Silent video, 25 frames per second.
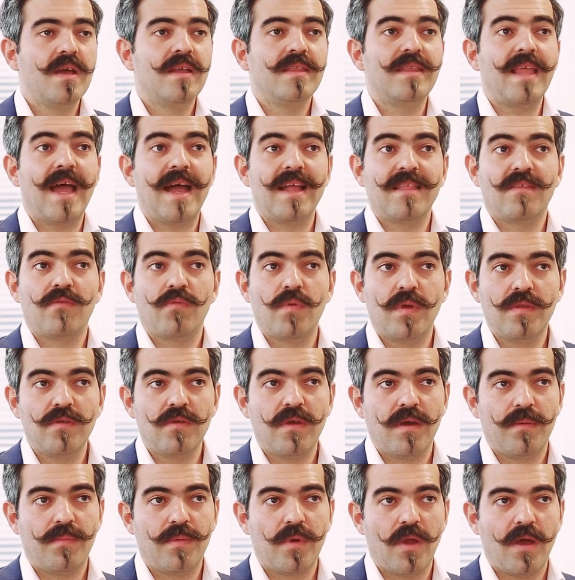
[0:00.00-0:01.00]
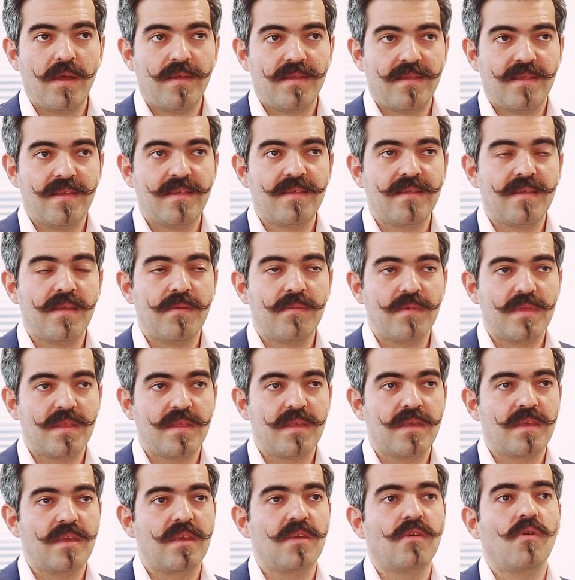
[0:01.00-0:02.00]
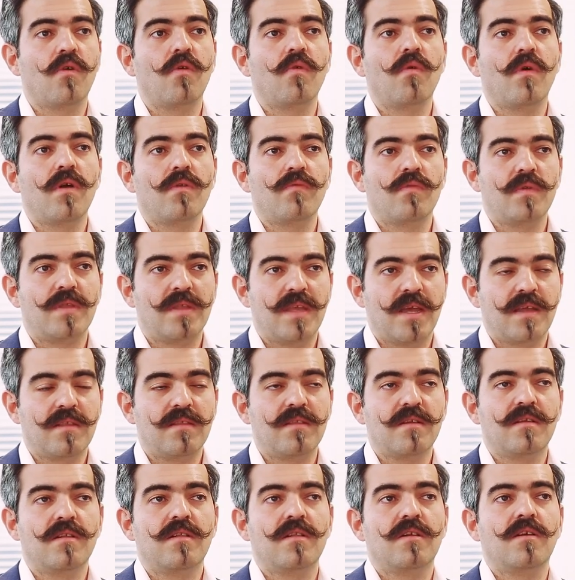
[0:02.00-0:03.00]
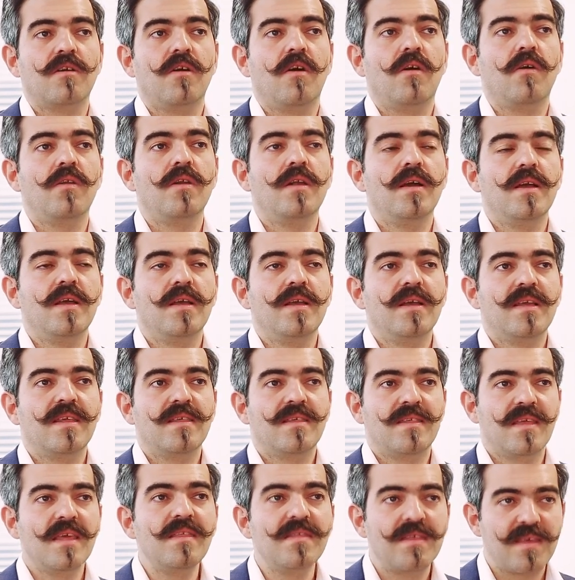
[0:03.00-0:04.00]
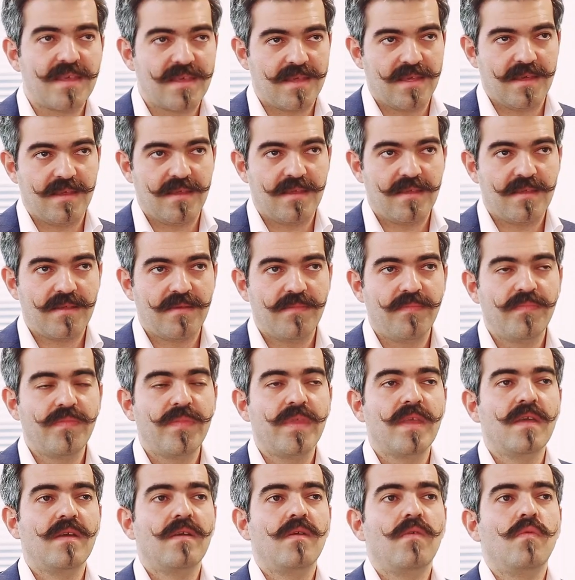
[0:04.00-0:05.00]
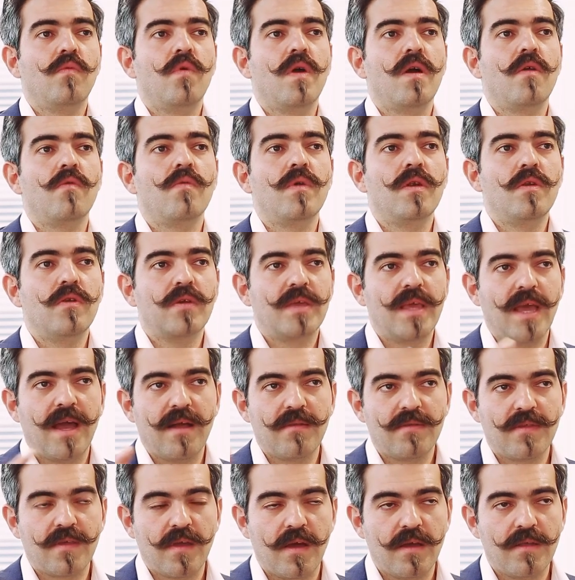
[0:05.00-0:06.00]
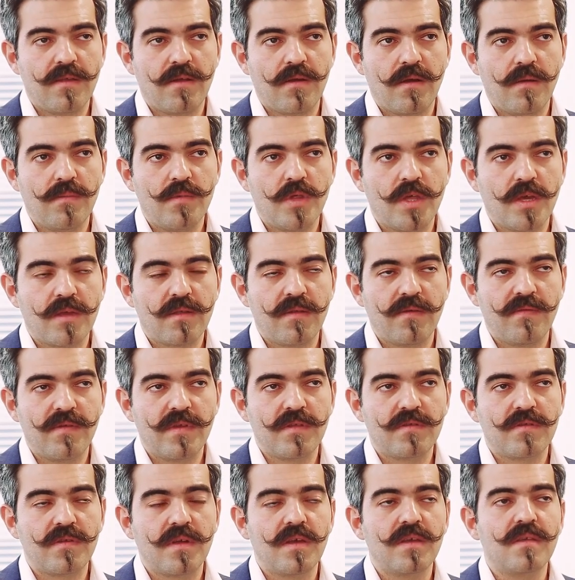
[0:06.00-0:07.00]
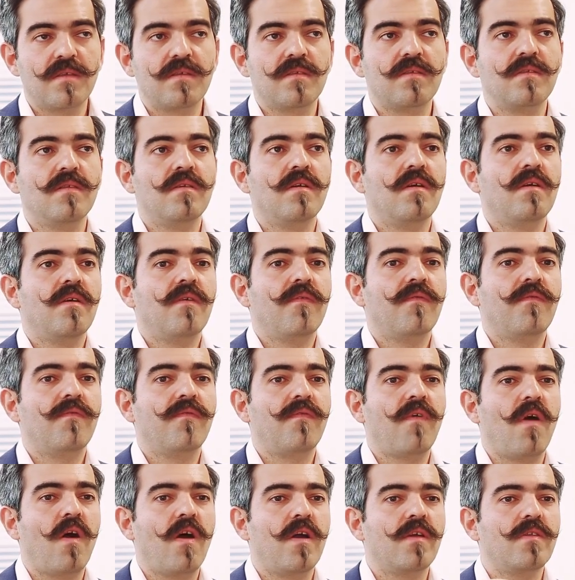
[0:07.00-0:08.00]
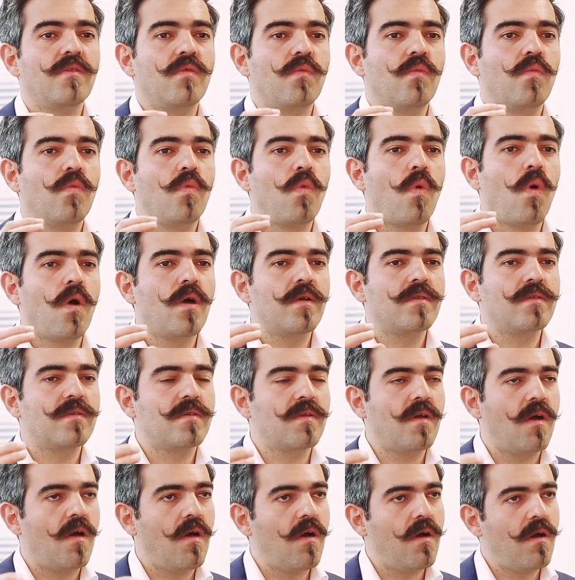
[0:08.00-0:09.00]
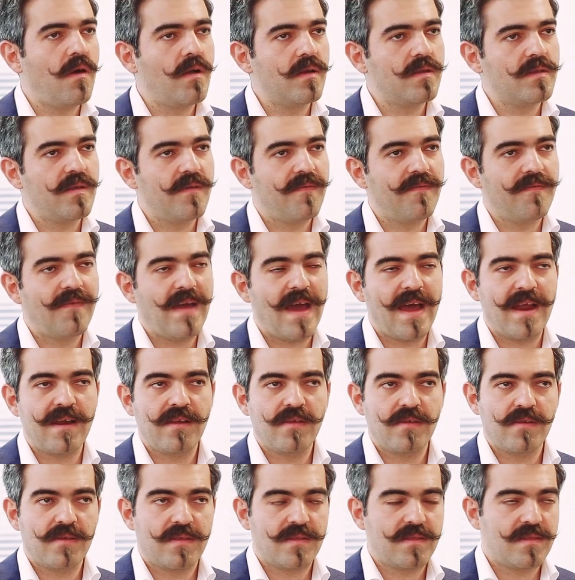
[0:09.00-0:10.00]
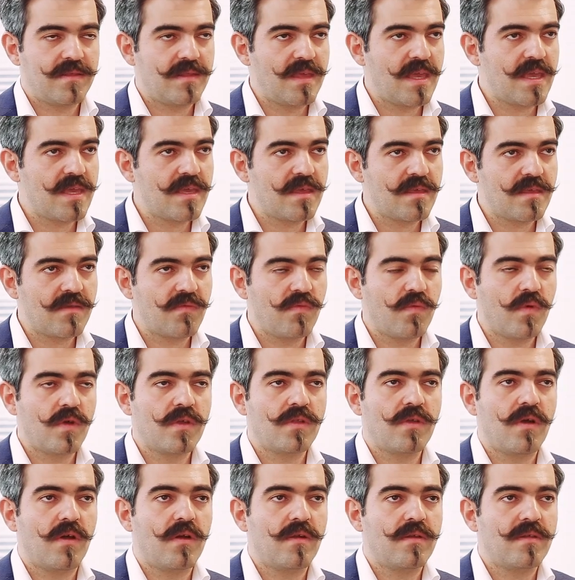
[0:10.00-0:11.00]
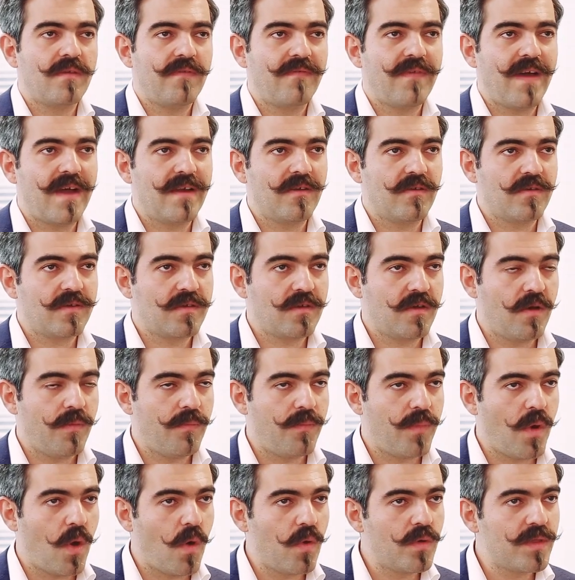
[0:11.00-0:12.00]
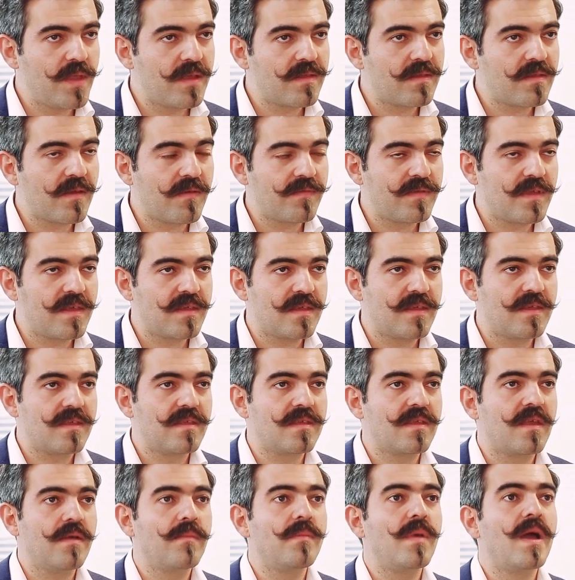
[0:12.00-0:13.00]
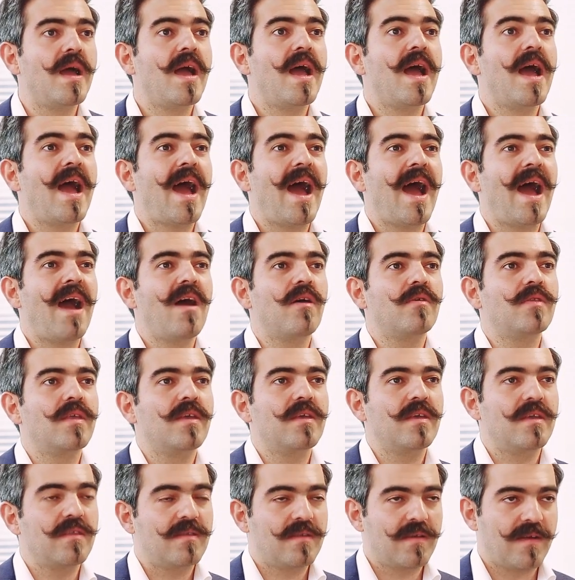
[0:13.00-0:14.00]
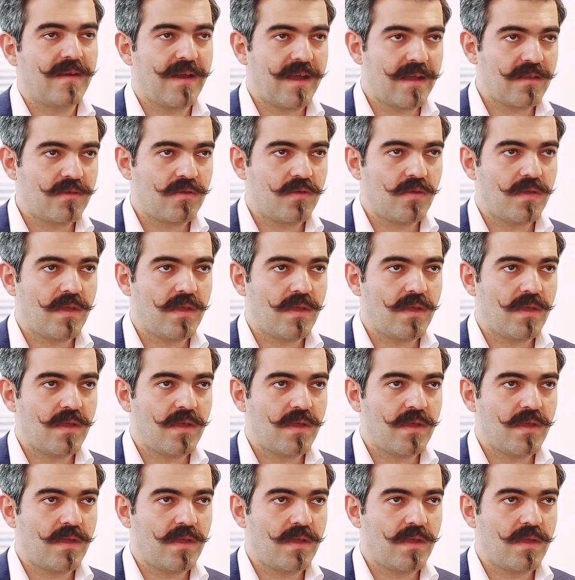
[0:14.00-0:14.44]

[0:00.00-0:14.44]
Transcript: That's when you apply systems thinking, or what we technically call synthesis, where we look outside our object of interest, find what are the various things, what are the various components of the system, how they interact